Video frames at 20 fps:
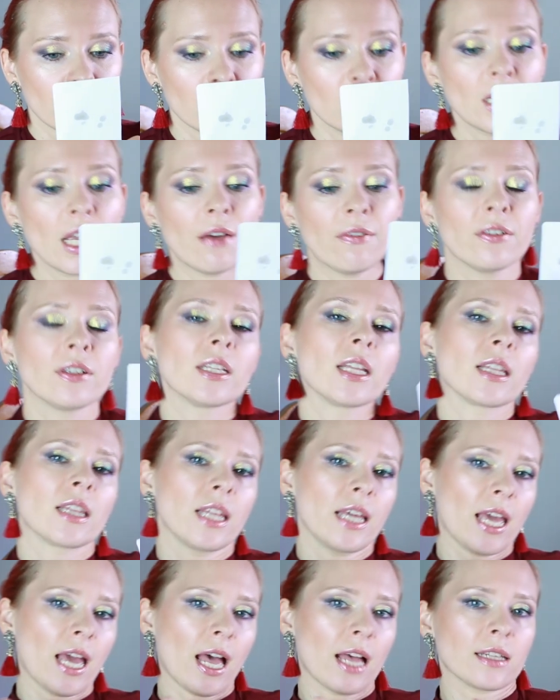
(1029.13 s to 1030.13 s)

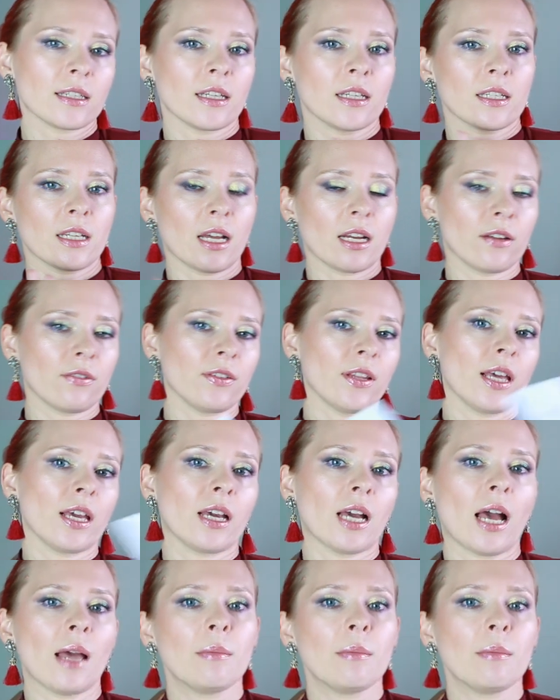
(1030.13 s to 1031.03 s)
definitely has this kind of like,